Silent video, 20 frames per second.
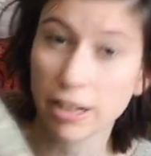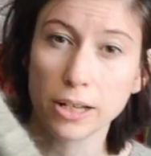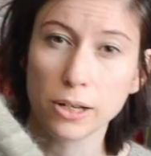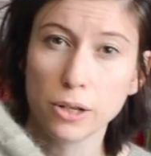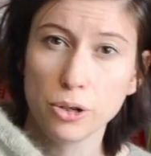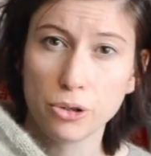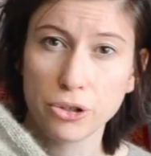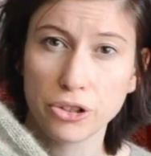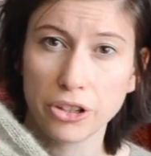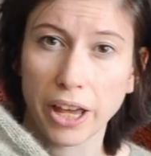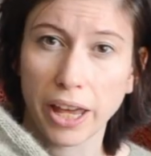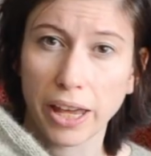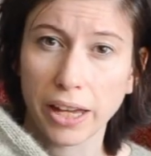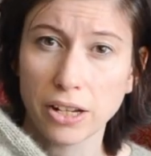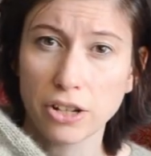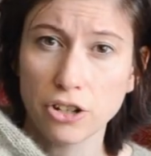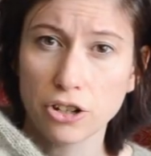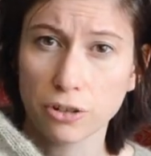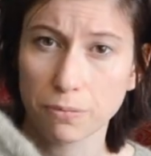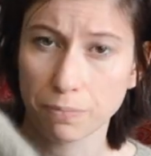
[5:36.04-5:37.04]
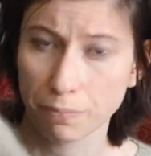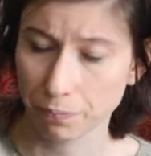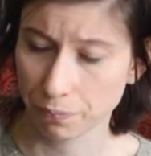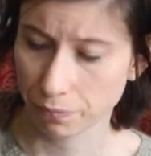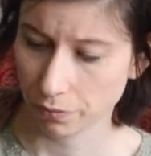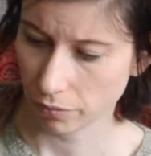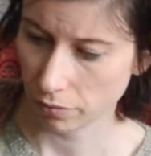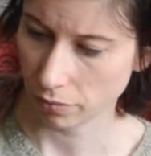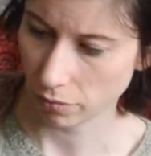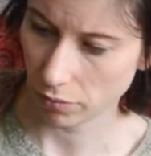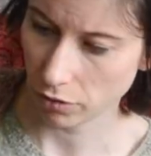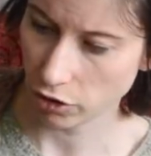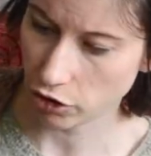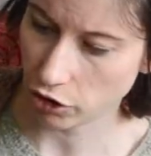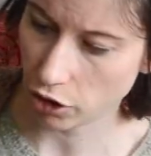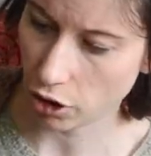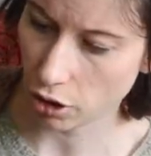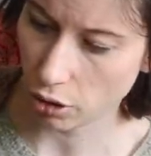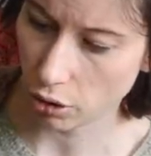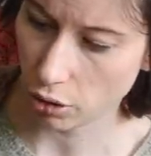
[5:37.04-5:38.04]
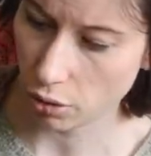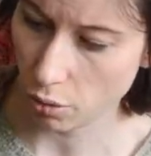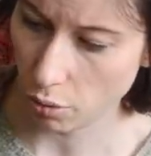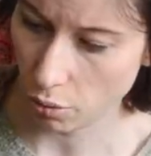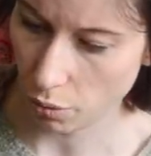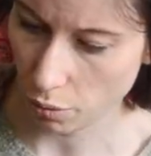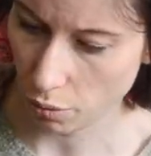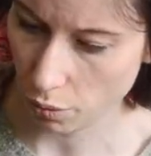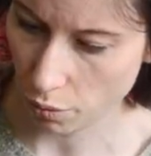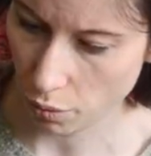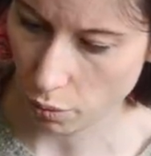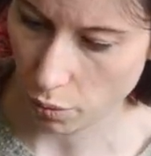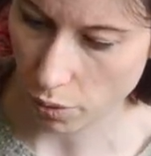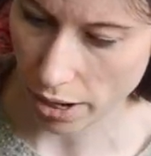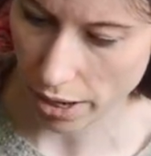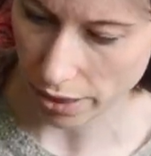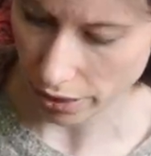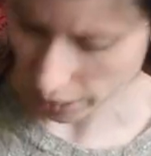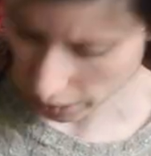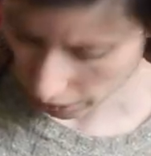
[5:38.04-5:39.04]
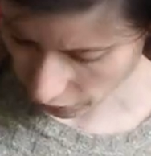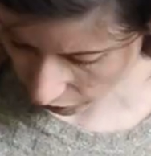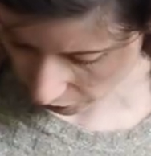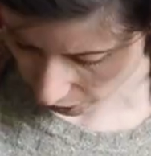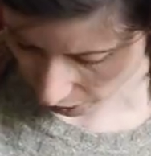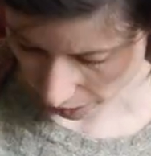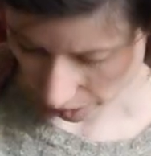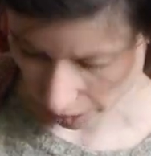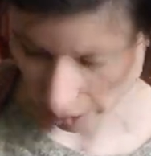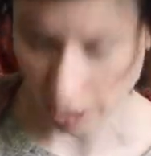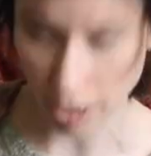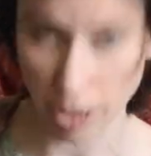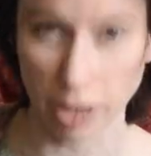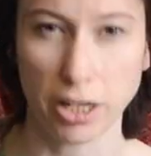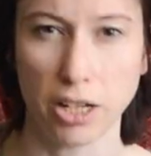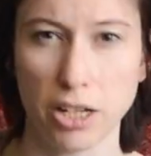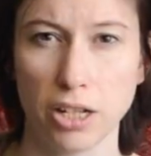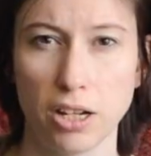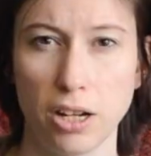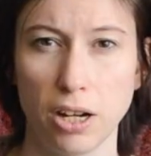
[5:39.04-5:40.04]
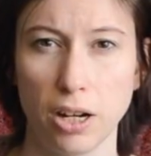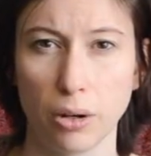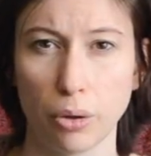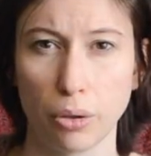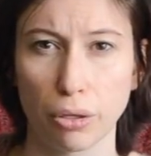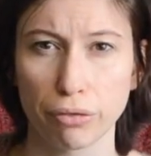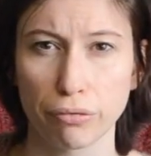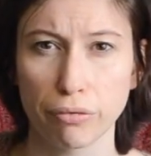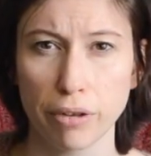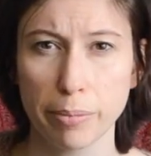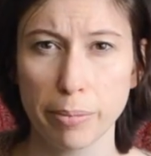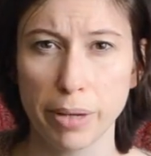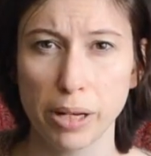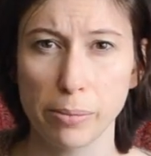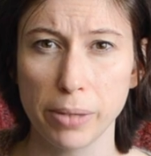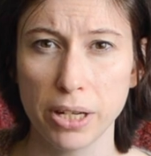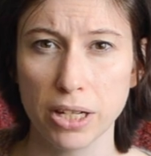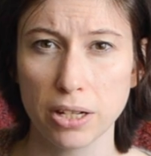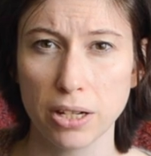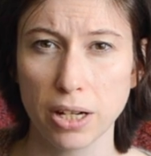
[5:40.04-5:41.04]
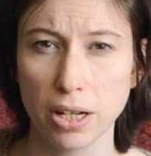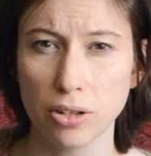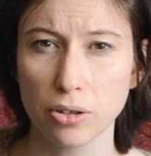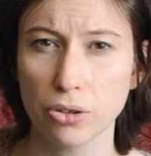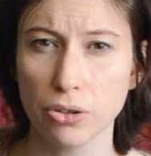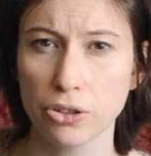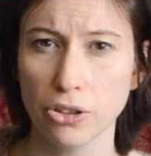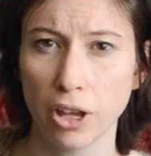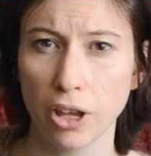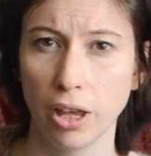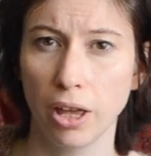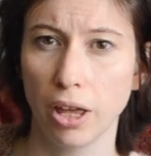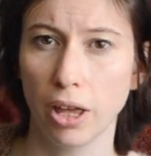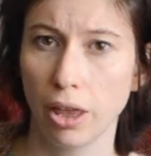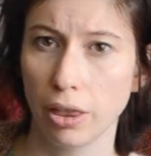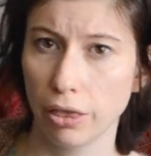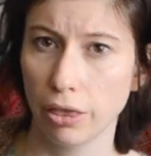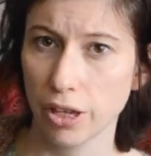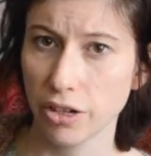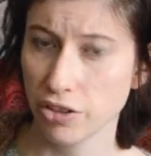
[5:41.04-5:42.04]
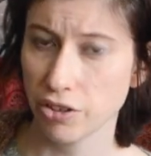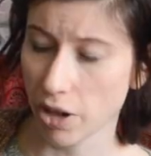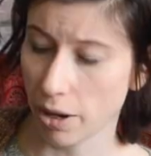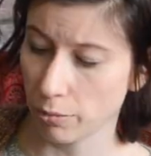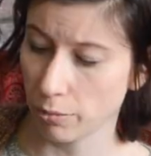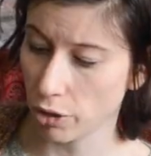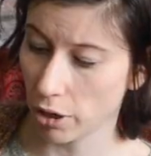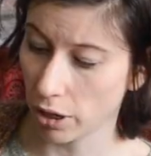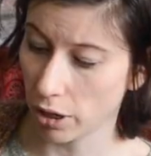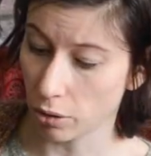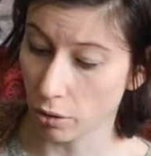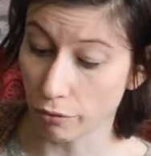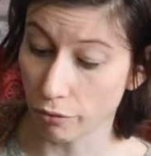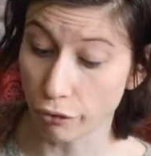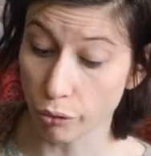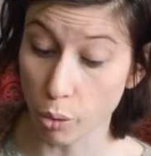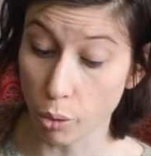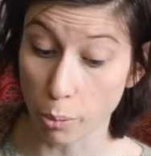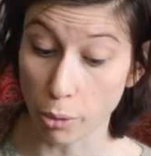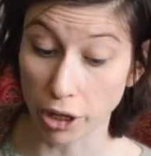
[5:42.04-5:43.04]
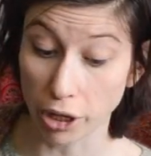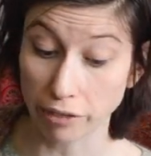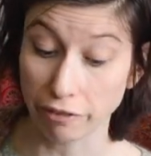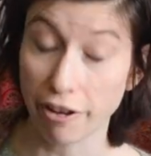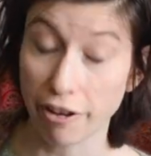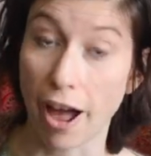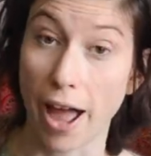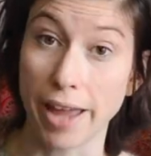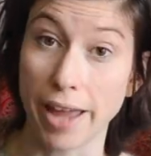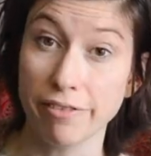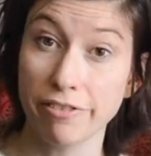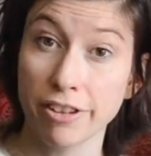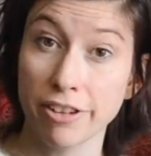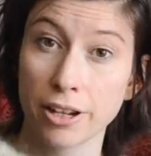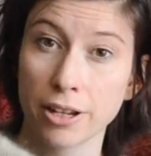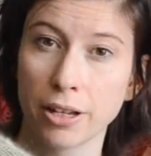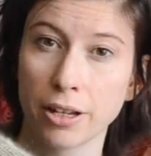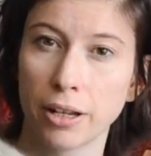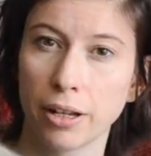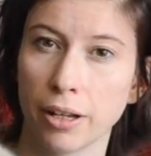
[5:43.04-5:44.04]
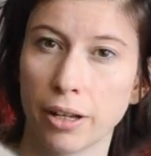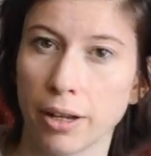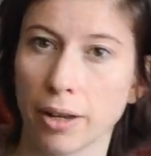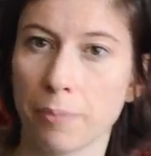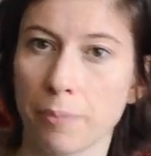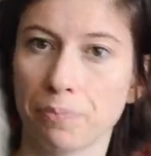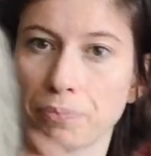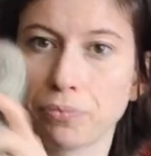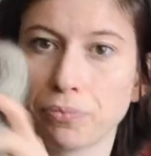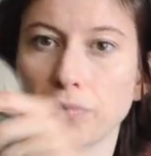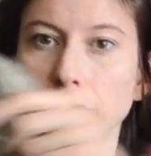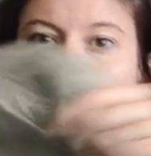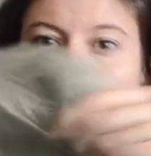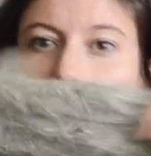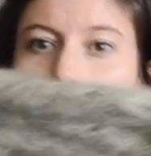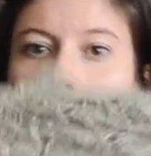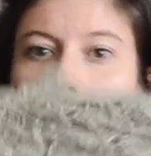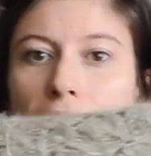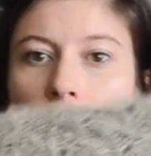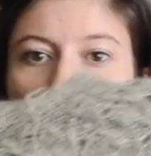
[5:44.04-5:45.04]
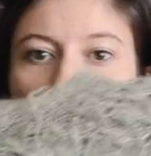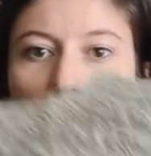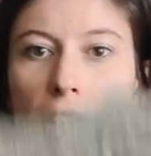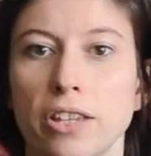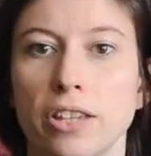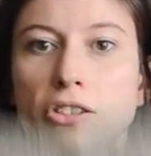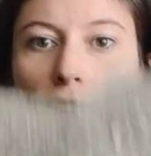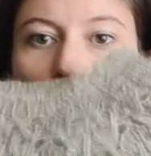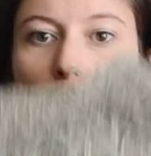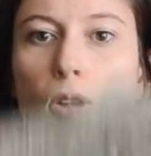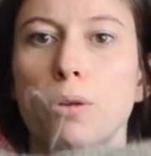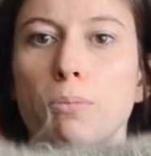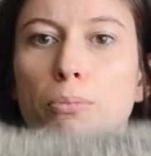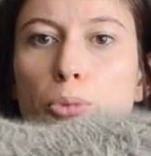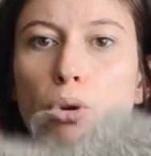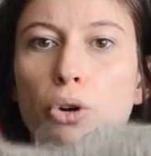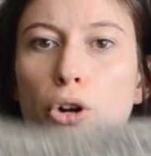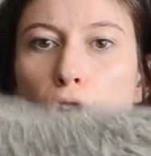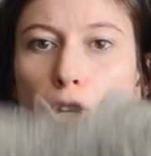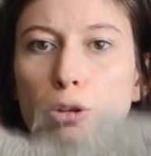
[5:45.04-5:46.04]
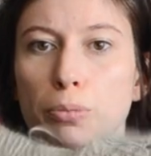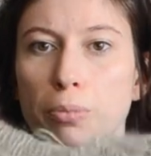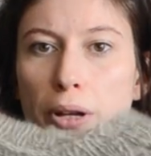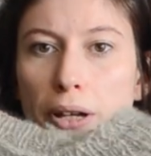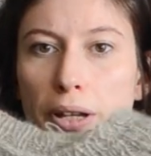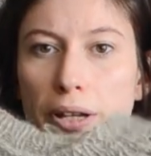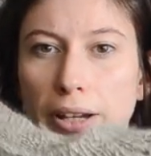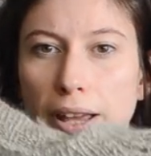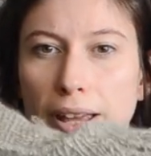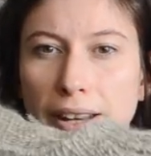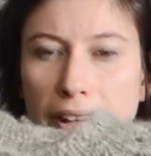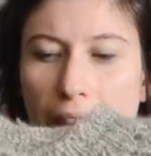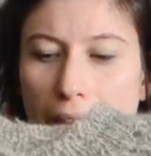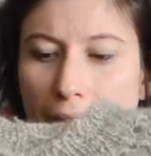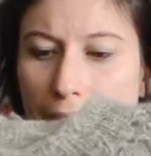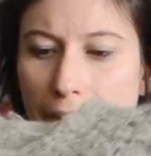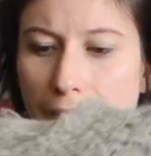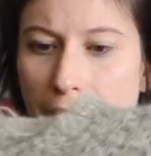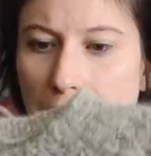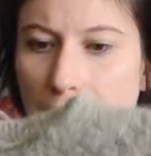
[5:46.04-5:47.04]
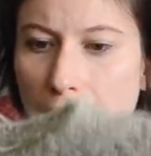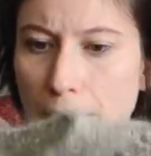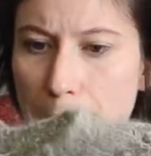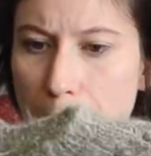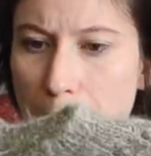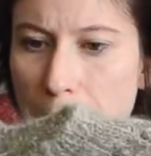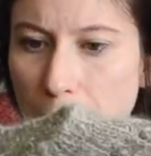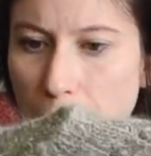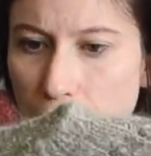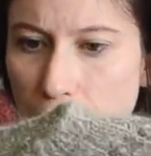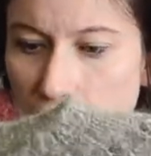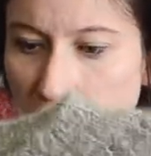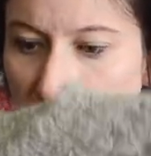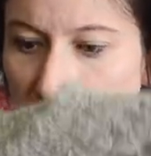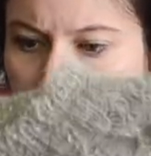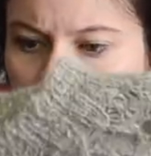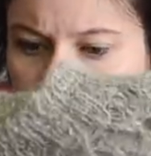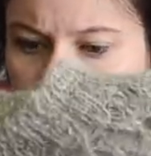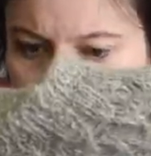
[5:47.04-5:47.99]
loose gauge. So where this, I think I knitted it on 3mm needles. This, I'm doing it on 4.5. And so it's a lot more open and airy and bouncy.